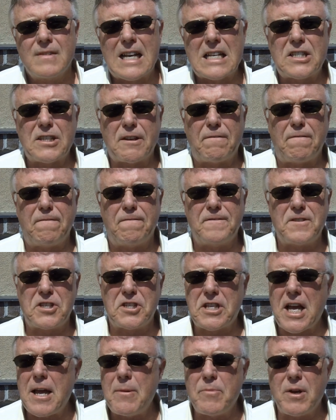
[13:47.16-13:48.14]
that's a
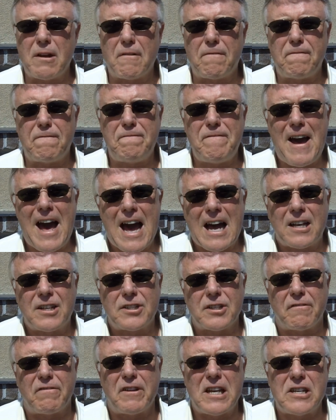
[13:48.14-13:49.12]
statement of
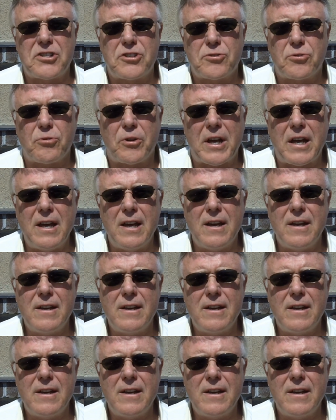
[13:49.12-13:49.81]
fact, of history.